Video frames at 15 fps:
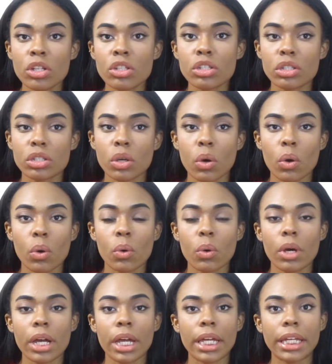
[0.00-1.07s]

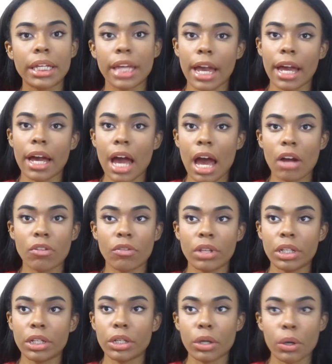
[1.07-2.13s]
So yeah, I don't
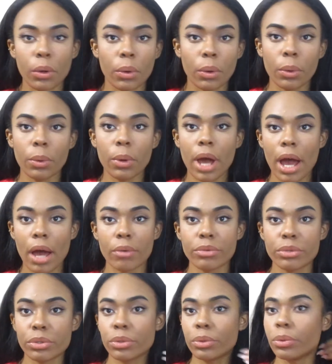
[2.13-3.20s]
really know how
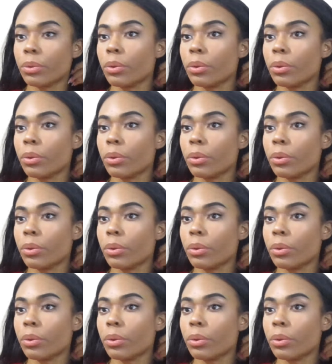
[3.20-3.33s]
to,